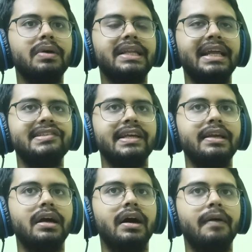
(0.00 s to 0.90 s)
what can I
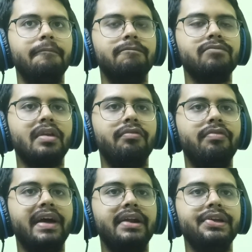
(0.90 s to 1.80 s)
say,
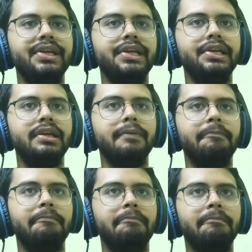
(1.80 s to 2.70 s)
very
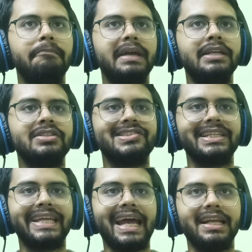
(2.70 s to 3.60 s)

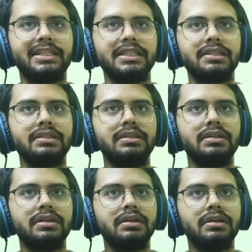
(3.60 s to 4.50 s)
interesting character,
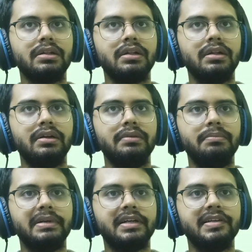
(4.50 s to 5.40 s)

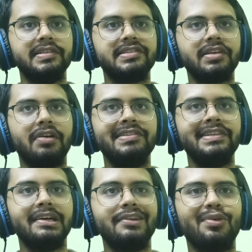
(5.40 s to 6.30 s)
because
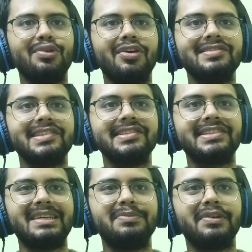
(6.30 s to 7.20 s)
obviously her no
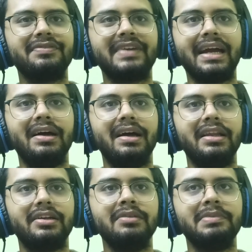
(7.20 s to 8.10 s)
nonsense type of
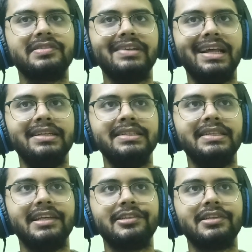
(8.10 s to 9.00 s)
like, you know, personality,
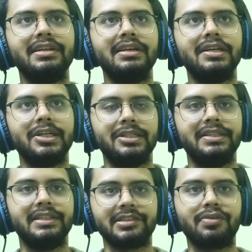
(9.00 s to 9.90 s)
that's
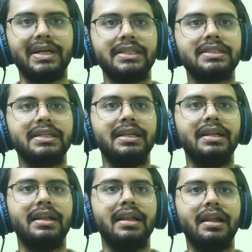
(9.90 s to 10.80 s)
quite,
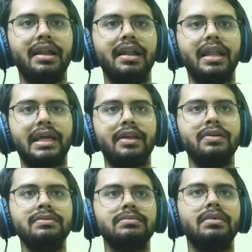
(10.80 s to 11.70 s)
like,
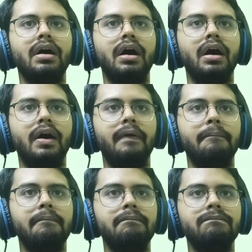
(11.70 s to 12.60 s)
you know,
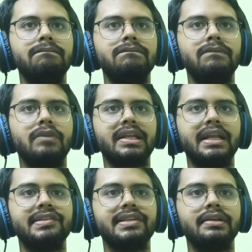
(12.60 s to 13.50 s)
what
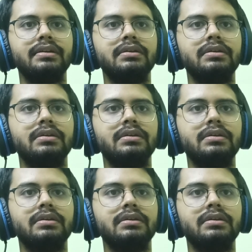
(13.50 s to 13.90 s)
can I say,